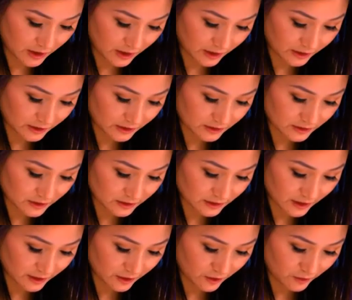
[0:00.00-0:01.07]
like this because I
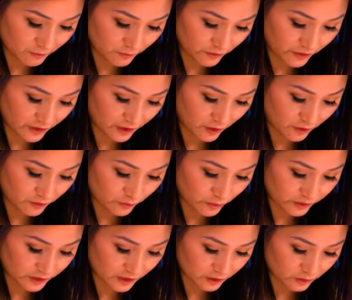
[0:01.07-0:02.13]
know I'm going
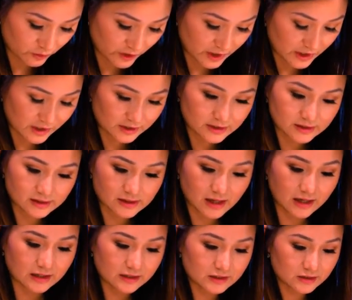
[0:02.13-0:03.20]
with the three D slightly